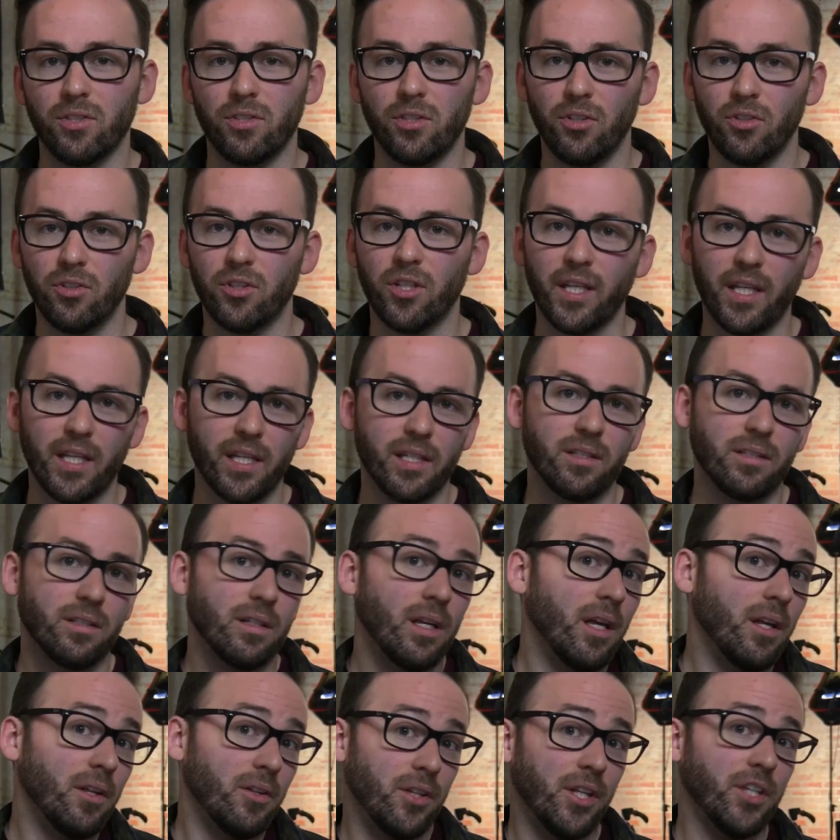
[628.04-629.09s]
Do you think it's
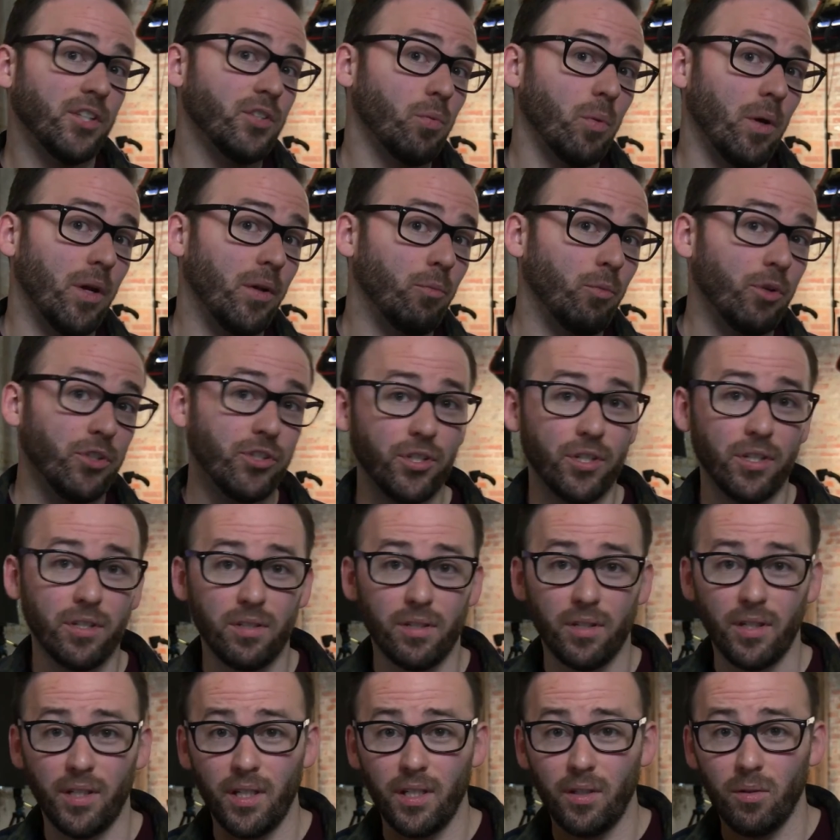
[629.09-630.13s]
this one, which is
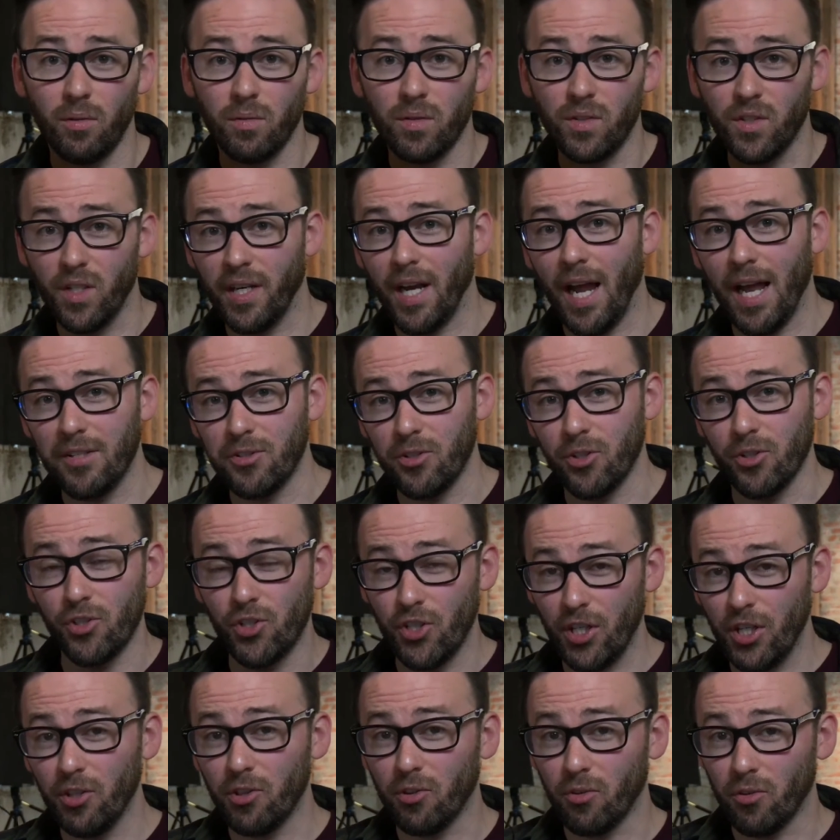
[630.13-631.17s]
the Sennheiser
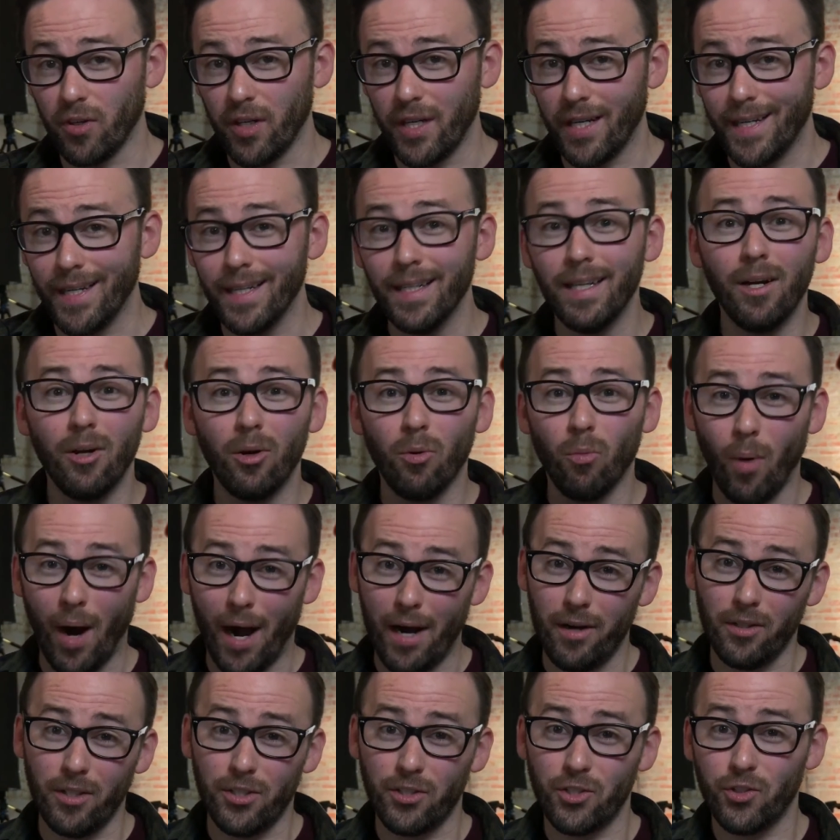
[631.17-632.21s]
G3
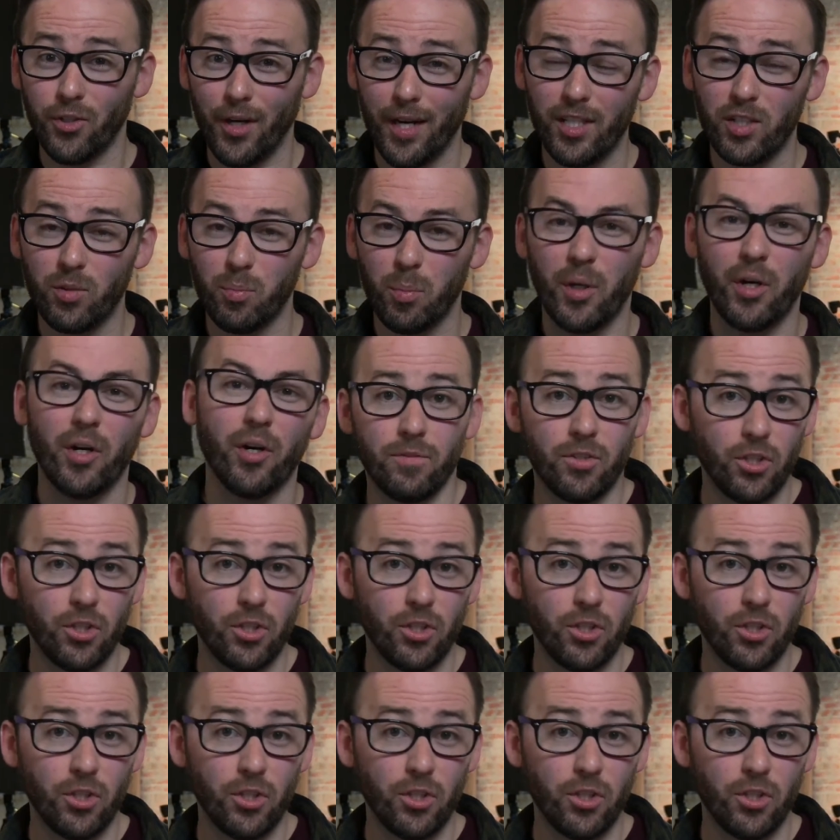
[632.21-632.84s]
wireless transmitter?